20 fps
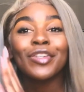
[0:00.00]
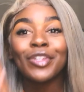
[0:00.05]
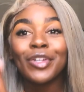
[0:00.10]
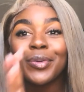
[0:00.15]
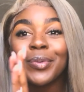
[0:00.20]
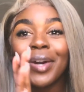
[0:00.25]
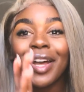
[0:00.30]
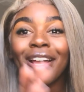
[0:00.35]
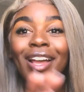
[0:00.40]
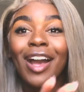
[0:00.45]
You
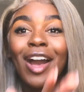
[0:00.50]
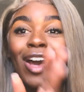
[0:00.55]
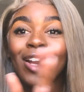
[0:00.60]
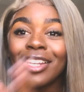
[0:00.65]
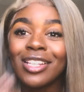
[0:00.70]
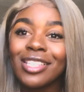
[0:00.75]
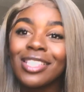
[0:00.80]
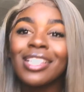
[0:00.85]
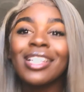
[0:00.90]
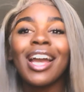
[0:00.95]
know what?
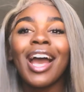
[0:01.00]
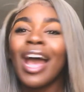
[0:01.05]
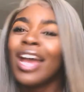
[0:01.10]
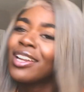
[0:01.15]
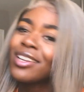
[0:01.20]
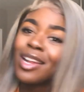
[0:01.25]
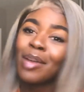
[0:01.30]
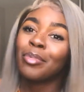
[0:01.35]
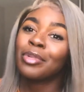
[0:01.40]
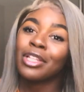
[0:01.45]
Honestly,
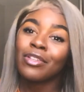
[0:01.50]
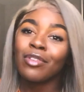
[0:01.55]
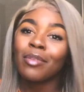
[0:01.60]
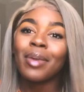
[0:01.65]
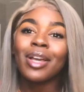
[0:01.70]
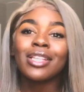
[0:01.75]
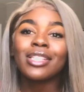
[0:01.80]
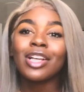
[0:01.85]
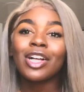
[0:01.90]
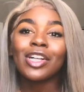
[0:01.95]
I did not believe
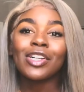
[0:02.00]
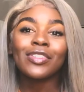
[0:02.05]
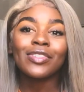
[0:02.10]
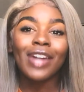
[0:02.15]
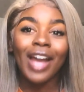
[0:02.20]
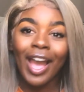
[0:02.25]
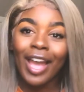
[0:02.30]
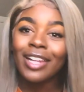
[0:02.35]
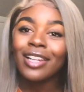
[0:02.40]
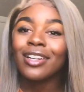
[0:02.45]
in myself.
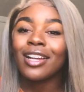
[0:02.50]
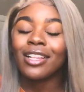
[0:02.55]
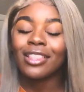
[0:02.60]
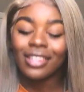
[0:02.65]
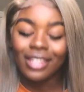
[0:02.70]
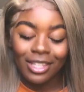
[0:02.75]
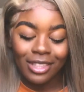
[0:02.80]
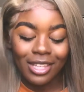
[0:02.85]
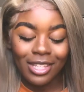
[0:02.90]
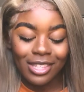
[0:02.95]
I did
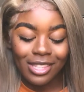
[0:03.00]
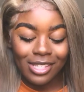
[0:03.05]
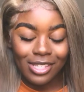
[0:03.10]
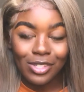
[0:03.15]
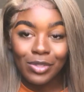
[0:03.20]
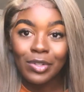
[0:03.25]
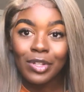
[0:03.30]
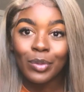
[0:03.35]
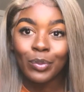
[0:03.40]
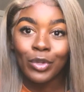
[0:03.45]
not think that
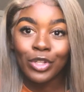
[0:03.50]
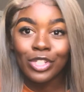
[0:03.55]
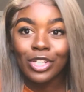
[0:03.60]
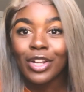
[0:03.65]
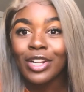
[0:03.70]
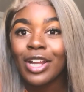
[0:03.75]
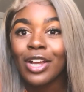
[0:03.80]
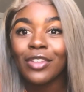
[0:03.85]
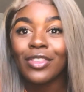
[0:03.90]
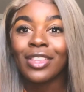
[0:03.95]
this unit would
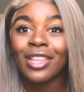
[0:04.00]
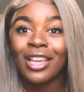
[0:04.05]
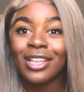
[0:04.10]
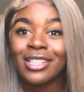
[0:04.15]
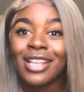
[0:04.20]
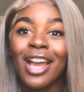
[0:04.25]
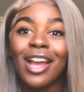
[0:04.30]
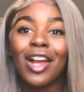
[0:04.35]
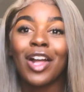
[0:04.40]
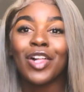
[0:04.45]
turn out the
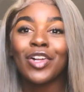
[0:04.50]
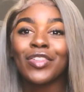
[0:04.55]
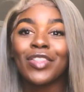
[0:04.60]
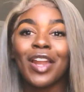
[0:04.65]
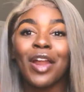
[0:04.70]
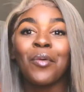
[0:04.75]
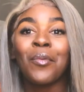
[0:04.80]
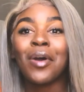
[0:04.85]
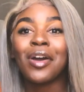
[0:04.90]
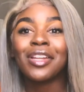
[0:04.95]
exact color
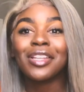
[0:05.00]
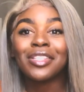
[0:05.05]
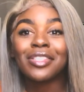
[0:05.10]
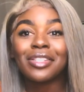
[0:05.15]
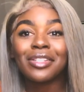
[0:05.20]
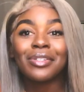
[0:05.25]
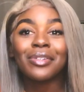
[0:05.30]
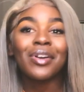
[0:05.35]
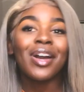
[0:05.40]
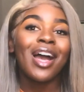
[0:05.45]
that I wanted
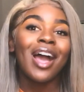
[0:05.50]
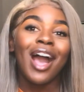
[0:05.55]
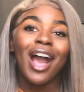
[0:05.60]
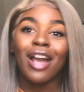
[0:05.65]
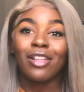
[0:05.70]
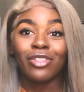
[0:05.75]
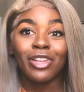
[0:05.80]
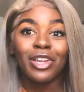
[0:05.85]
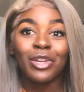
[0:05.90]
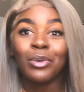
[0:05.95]
to.
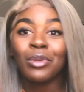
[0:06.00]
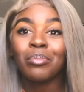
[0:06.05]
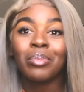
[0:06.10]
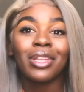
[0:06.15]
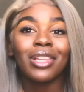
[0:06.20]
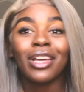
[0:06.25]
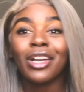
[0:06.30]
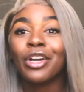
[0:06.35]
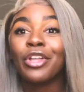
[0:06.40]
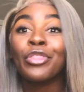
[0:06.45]
I thought it would
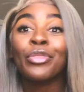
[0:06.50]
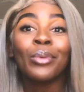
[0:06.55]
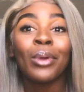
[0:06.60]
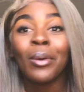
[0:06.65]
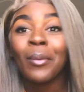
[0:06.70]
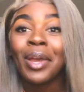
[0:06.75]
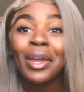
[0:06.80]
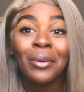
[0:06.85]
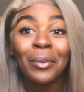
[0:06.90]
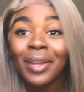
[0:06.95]
be like a
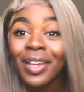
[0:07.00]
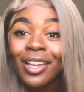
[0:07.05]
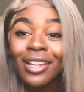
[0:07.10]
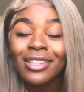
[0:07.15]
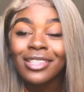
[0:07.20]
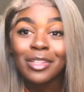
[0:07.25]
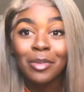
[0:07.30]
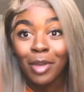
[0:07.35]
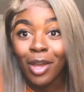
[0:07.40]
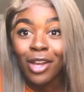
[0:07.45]
throwaway wig,
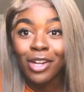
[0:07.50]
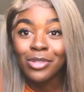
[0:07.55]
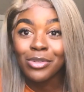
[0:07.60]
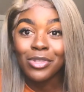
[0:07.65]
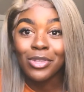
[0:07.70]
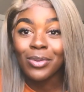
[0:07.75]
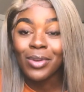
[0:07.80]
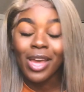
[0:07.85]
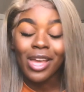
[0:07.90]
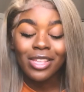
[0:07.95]
to be
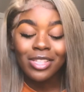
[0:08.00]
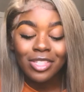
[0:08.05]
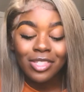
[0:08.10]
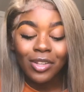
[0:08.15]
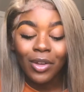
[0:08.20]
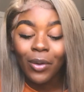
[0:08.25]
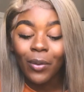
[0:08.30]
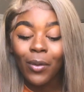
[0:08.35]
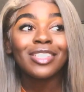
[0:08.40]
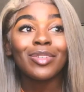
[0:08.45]
honest with you guys.
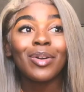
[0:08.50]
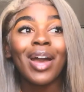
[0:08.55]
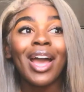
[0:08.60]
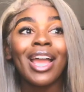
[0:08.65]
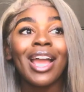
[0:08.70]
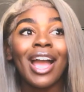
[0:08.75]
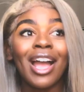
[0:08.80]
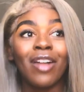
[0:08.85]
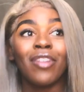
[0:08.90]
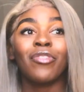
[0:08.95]
So
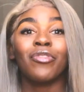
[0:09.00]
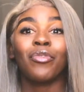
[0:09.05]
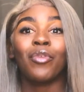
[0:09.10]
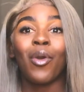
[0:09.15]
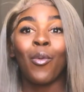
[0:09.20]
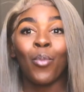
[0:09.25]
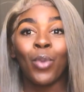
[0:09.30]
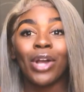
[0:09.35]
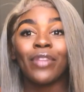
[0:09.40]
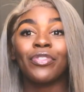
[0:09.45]
I have
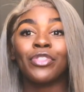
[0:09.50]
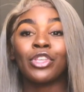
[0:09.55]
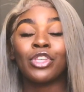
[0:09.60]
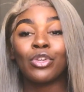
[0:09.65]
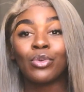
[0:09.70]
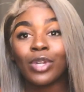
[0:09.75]
what the